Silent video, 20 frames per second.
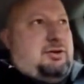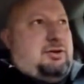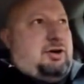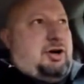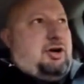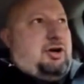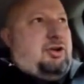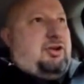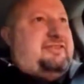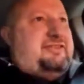
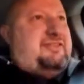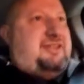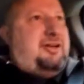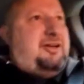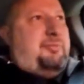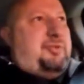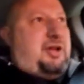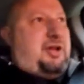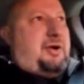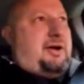oh, let's get
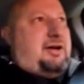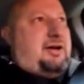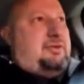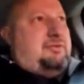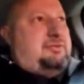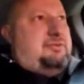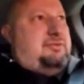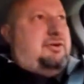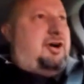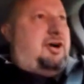a
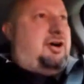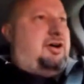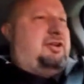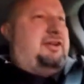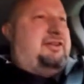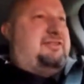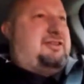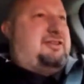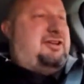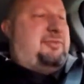blowout. Oh,
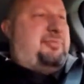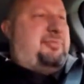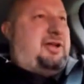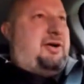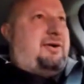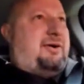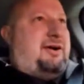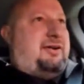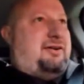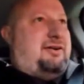let's get a
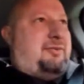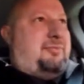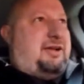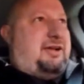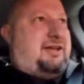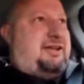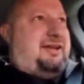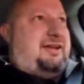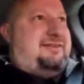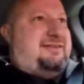blowout. I'm
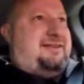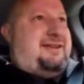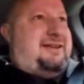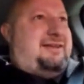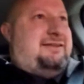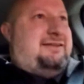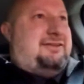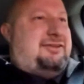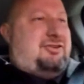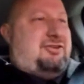like, it's
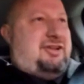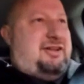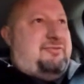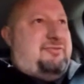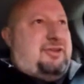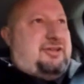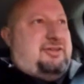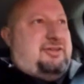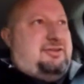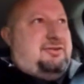in
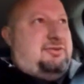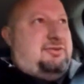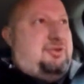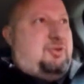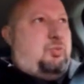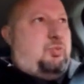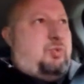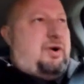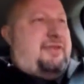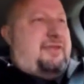Cleveland.
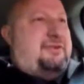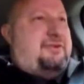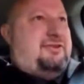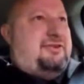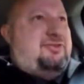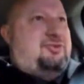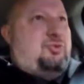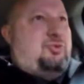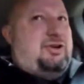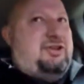The weather
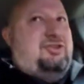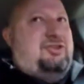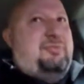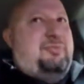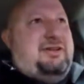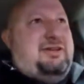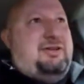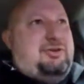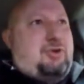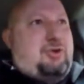is going to
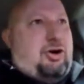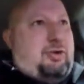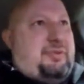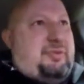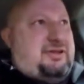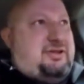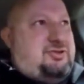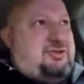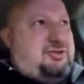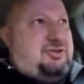be
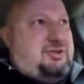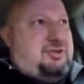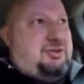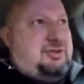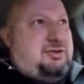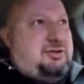garbage.